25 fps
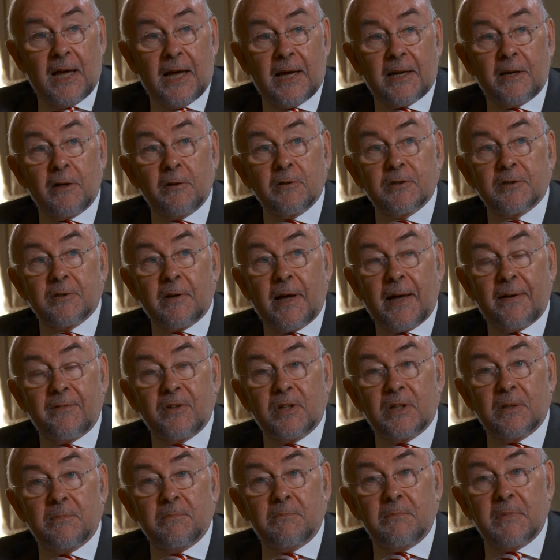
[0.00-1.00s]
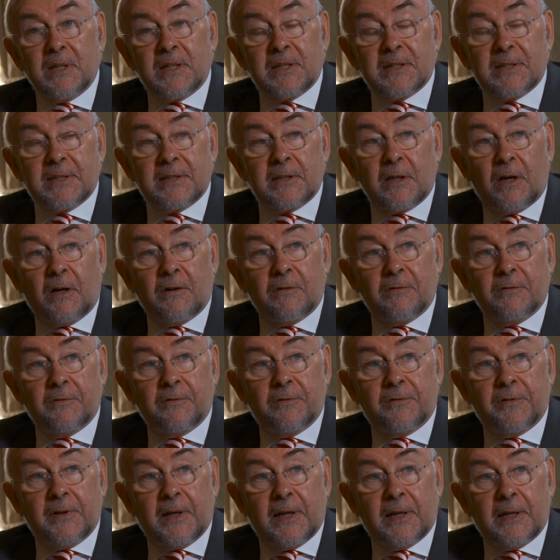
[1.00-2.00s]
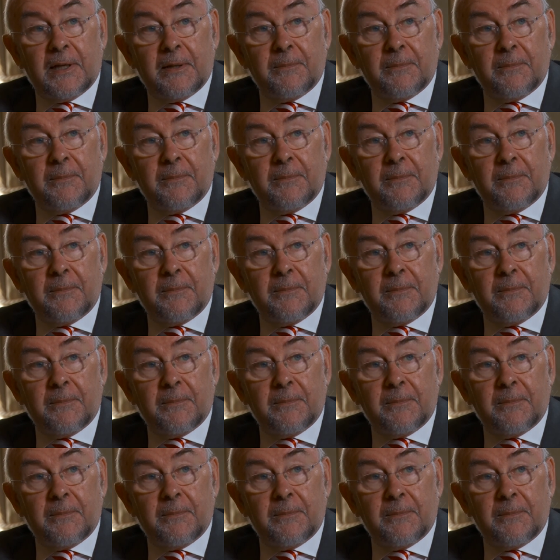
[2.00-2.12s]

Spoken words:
and also having a mix of